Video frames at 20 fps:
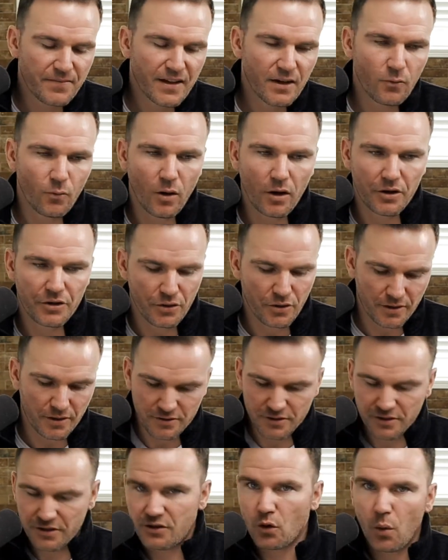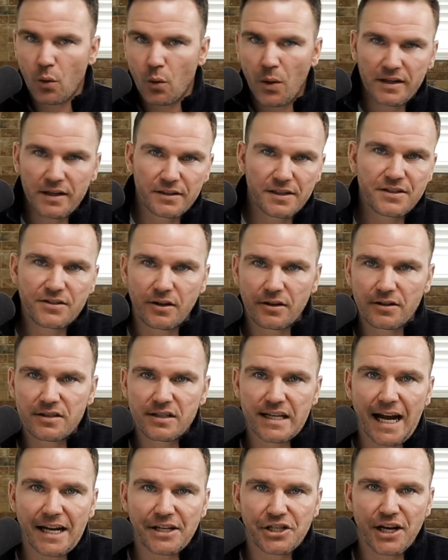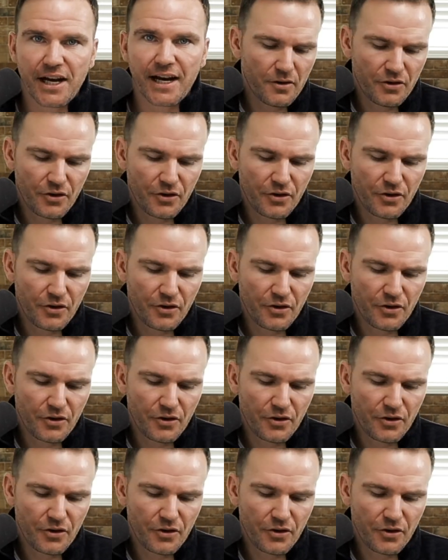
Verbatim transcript: Well, you can just quickly start sketching,